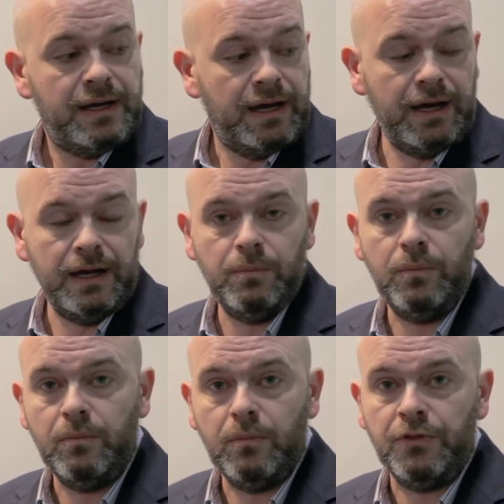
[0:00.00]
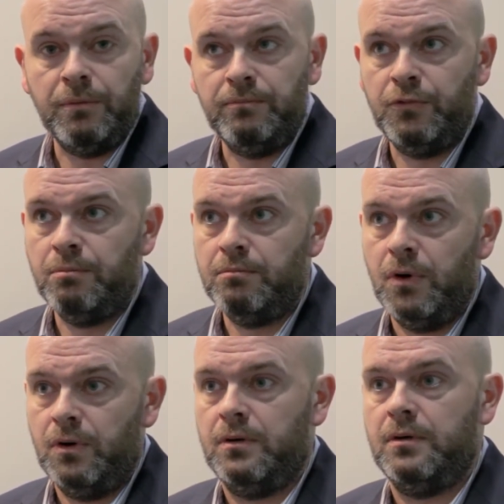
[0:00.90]
The
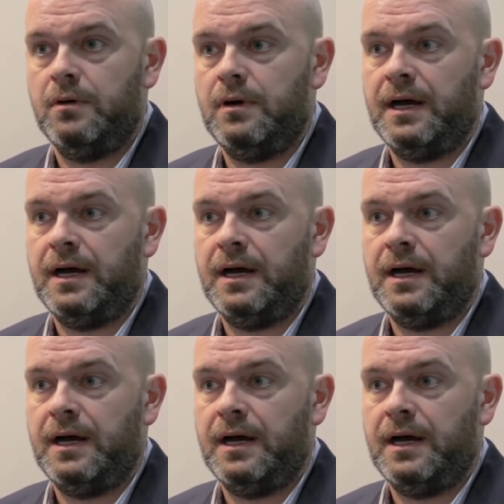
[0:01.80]
more